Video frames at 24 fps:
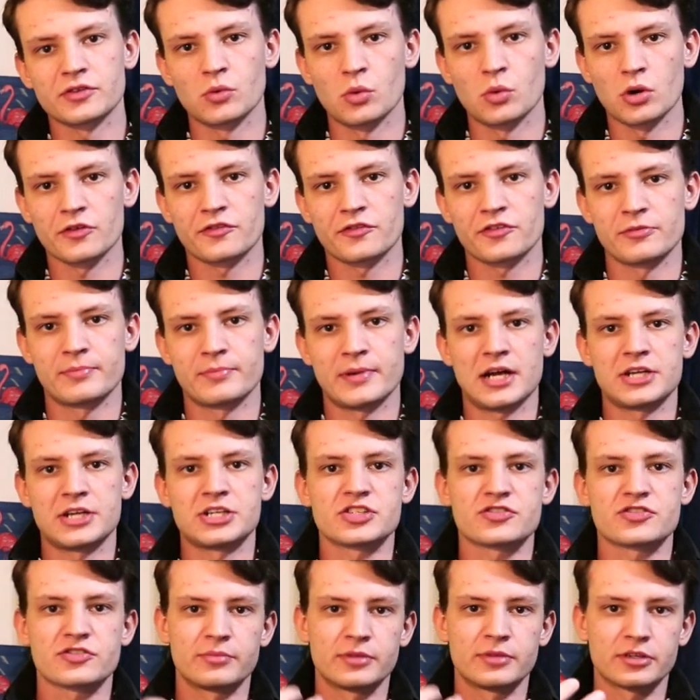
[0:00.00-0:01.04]
warfare
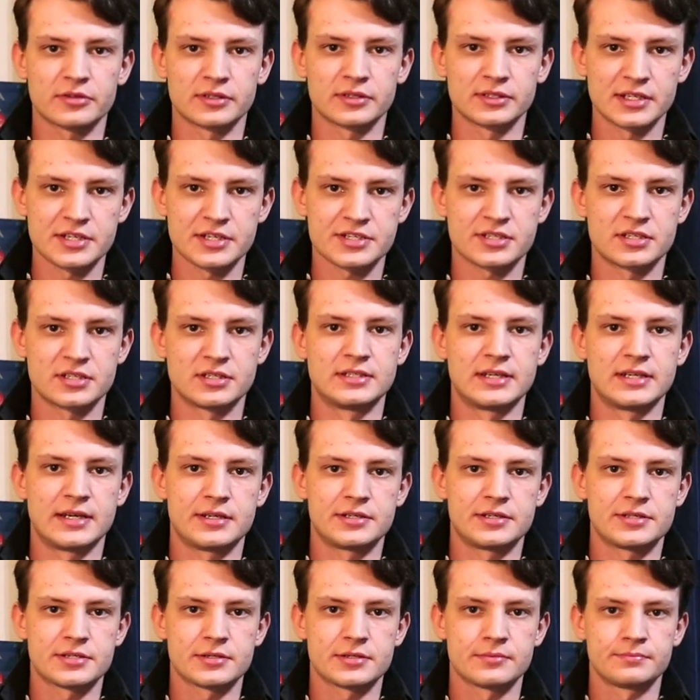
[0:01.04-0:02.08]
badges from their enlisted
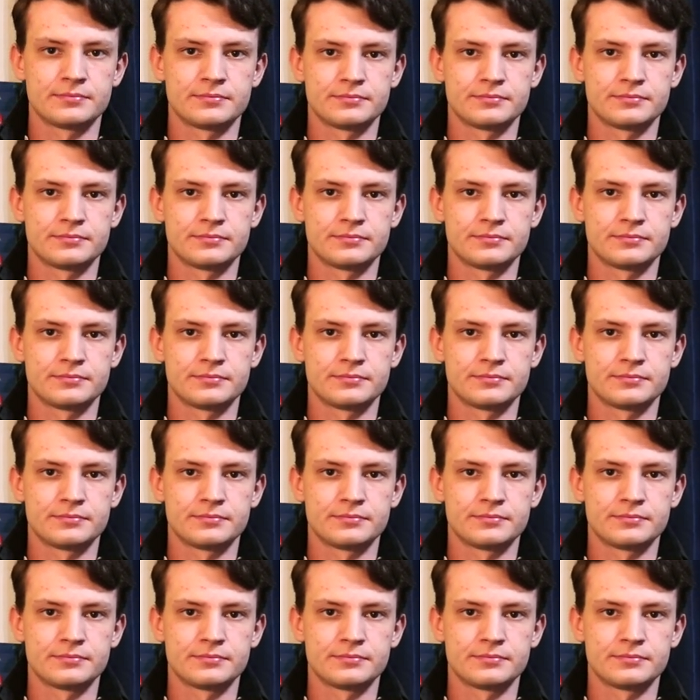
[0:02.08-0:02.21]
days.